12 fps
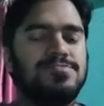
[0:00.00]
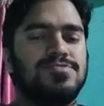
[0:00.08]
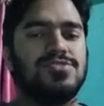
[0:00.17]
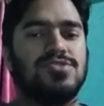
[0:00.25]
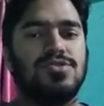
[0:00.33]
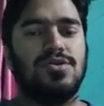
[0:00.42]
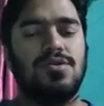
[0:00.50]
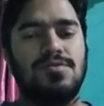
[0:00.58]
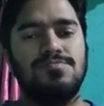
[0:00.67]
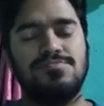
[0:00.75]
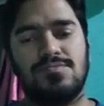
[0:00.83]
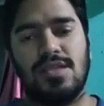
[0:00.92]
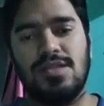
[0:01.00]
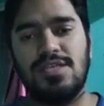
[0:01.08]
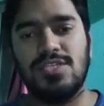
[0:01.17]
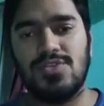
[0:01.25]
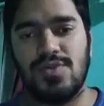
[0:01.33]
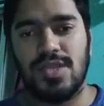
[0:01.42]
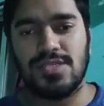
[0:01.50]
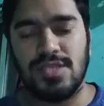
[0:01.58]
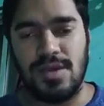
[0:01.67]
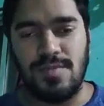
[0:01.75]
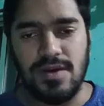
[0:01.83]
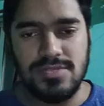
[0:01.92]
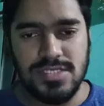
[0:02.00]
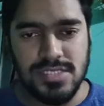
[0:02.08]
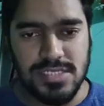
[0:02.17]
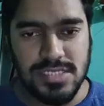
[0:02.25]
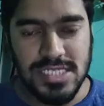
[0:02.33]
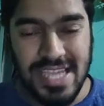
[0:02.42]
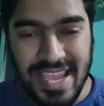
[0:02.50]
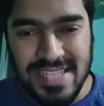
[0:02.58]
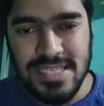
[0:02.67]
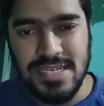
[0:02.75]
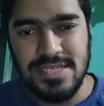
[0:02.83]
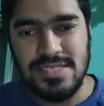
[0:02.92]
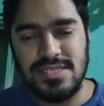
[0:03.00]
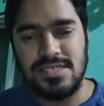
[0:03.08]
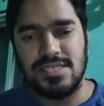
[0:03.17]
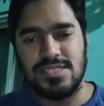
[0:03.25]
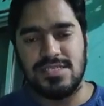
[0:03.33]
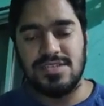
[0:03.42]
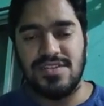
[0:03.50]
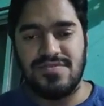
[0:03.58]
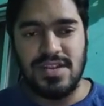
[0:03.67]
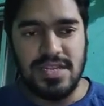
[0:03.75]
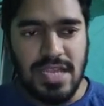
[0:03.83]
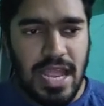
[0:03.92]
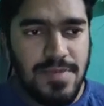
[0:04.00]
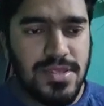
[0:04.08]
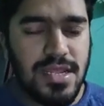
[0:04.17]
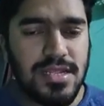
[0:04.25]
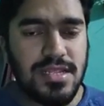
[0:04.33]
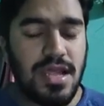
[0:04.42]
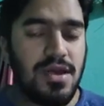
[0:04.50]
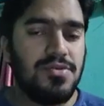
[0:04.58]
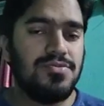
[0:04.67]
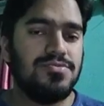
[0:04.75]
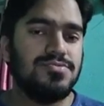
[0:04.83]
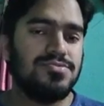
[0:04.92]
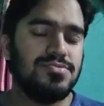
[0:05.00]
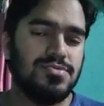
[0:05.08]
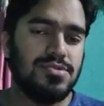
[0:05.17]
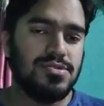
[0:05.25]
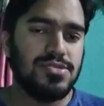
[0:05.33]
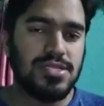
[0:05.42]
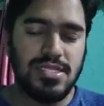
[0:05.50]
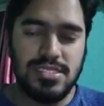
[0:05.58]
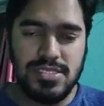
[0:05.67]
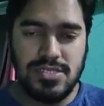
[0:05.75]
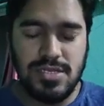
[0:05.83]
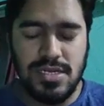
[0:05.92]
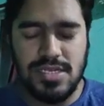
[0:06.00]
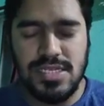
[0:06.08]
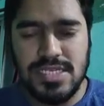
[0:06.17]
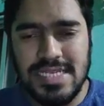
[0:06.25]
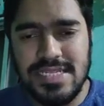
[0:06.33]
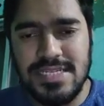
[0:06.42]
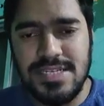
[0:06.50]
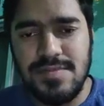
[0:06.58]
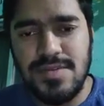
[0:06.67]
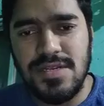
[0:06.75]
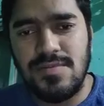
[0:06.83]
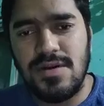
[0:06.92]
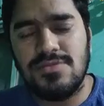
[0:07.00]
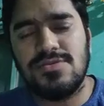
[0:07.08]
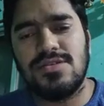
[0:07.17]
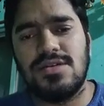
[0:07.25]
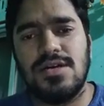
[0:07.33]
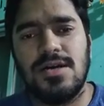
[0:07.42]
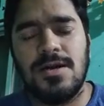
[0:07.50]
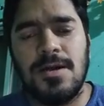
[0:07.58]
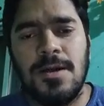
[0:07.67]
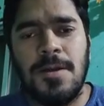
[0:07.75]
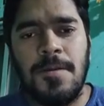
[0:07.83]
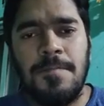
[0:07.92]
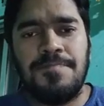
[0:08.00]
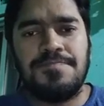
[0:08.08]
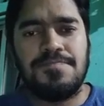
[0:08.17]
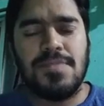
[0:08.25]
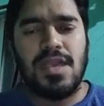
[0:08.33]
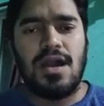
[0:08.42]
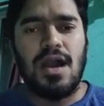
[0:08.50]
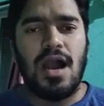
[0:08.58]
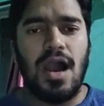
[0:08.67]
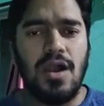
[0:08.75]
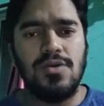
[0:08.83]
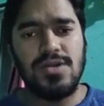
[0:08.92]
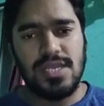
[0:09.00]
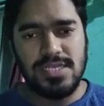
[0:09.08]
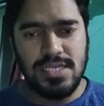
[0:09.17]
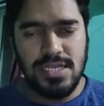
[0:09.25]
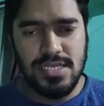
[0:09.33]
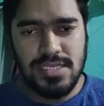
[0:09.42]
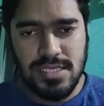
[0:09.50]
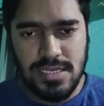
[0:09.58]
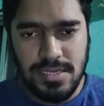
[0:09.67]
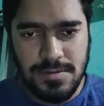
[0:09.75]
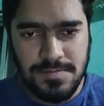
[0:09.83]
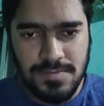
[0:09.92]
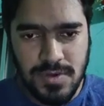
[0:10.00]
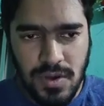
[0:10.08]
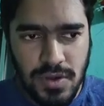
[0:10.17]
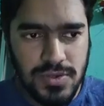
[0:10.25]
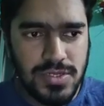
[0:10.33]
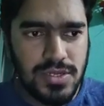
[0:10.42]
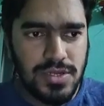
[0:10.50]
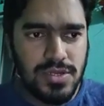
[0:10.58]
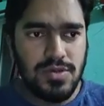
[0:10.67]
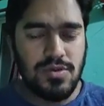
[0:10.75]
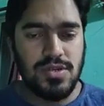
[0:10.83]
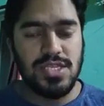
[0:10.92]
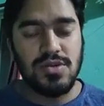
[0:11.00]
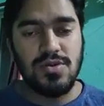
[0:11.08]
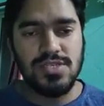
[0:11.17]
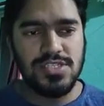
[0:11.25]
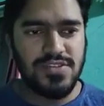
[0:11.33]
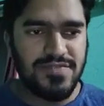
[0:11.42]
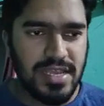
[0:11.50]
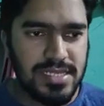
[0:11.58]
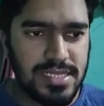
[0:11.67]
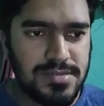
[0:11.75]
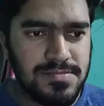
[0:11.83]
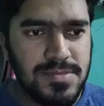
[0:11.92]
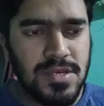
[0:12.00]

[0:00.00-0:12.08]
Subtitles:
So this was about cancers, the different types, and now let's discuss a little bit about how cancer is caused, or the causes of cancer.